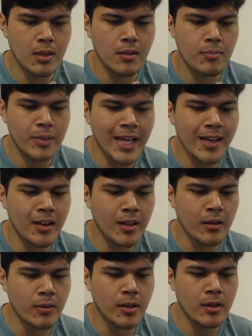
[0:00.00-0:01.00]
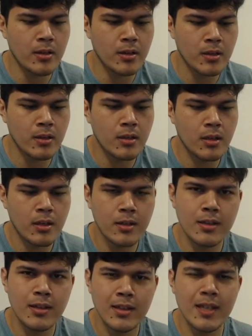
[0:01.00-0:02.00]
Play another one.
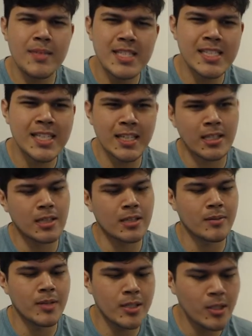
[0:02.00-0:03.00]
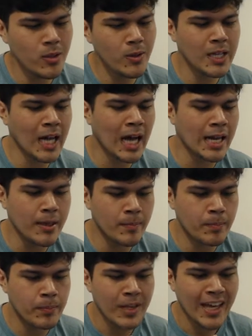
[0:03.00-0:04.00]
Let me see another one. You don't got it.
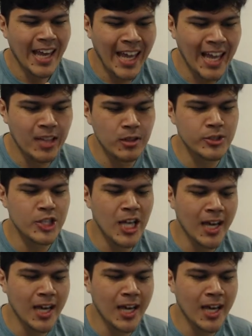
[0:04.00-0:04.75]
And check